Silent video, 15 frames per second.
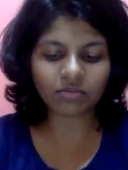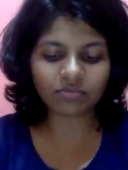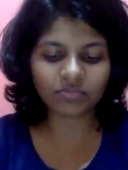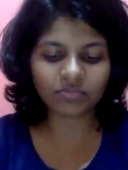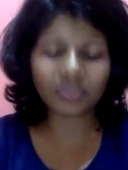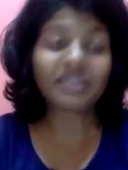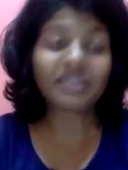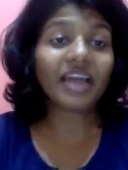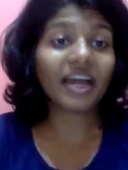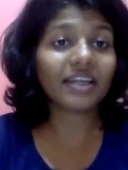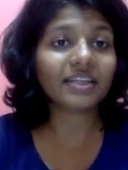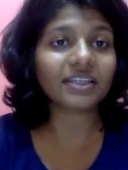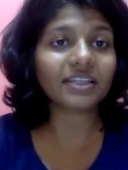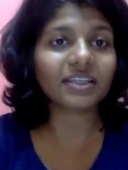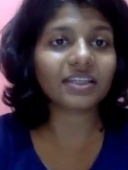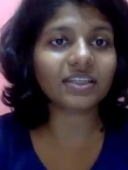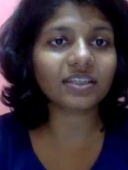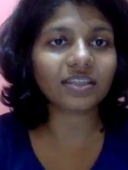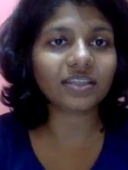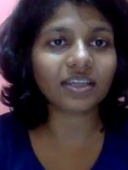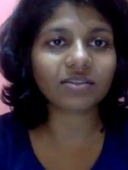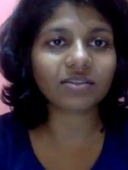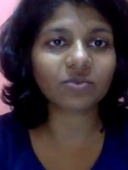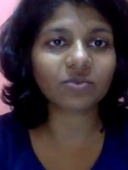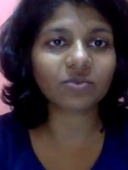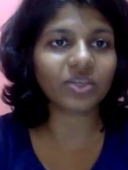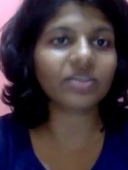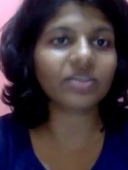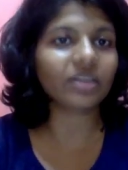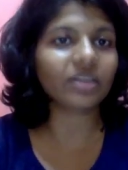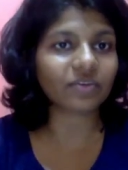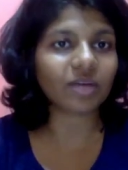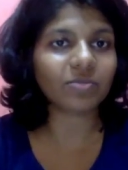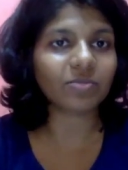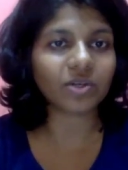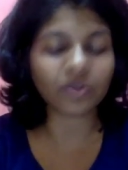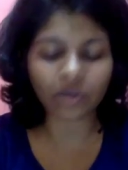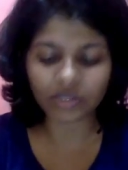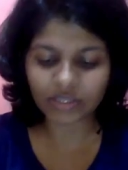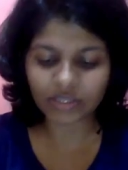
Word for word: reality that we have come across